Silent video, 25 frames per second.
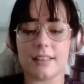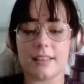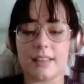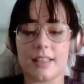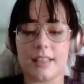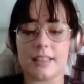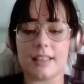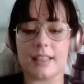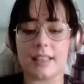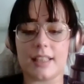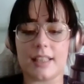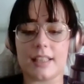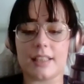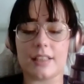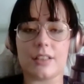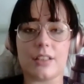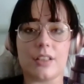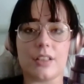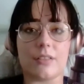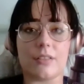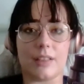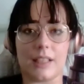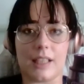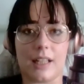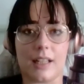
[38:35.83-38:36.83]
and that you can
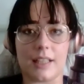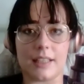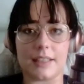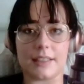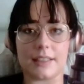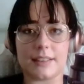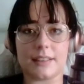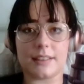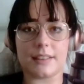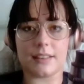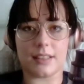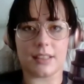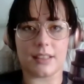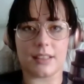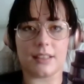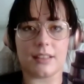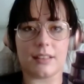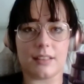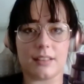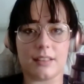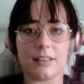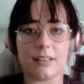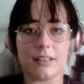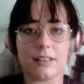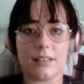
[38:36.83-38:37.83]
utilize to
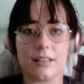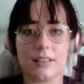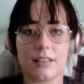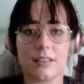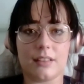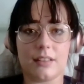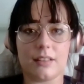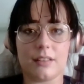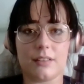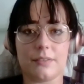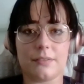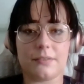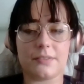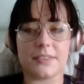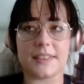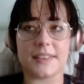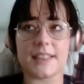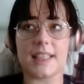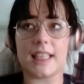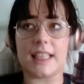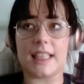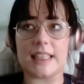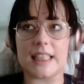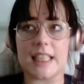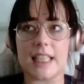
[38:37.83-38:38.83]

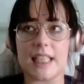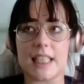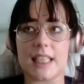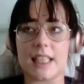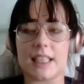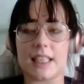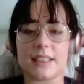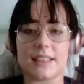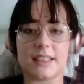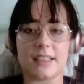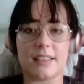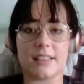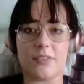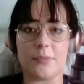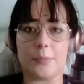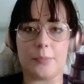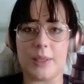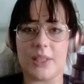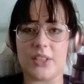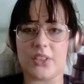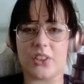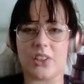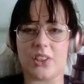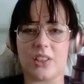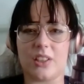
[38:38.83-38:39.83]
facilitate that self
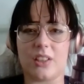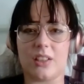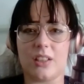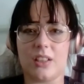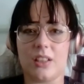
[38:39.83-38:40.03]
pleasure.